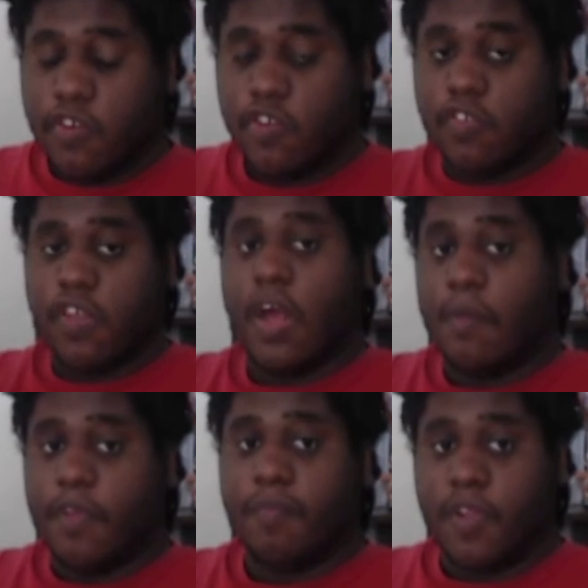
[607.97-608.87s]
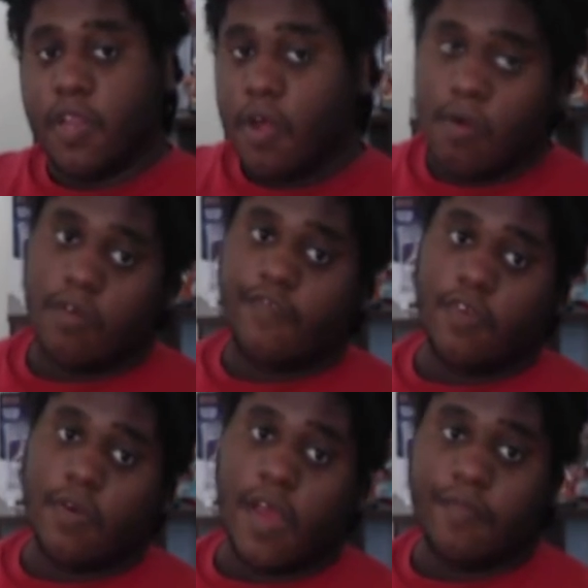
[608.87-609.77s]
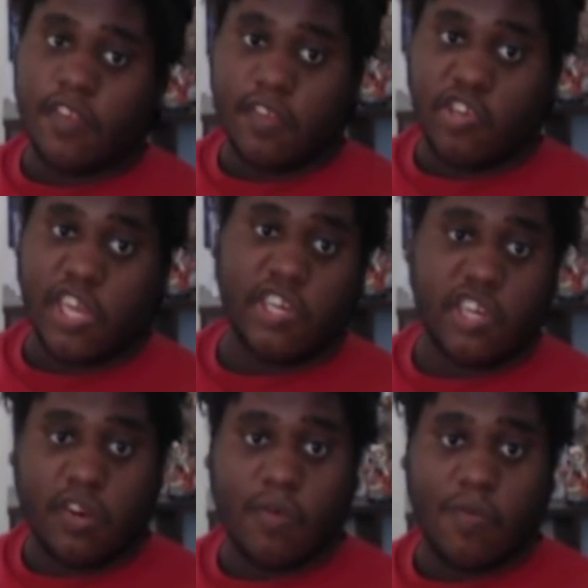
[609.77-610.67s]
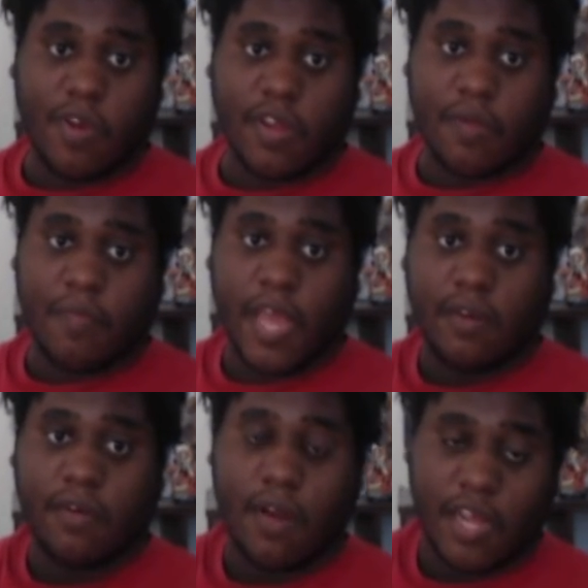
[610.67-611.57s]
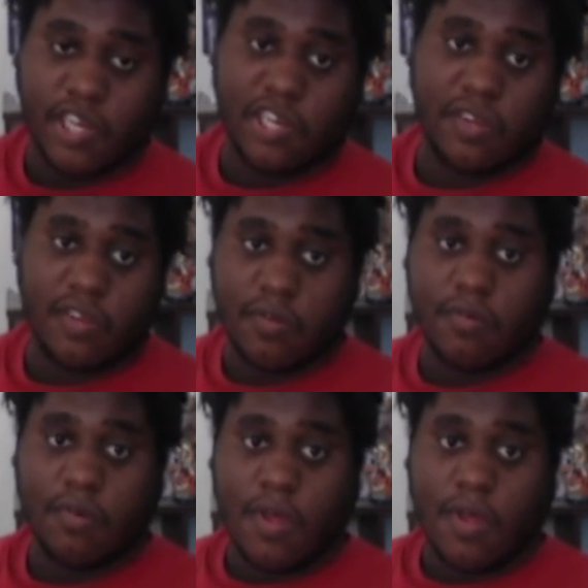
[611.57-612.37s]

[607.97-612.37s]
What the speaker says: just comment below if you have a suggestion on what commander I should do,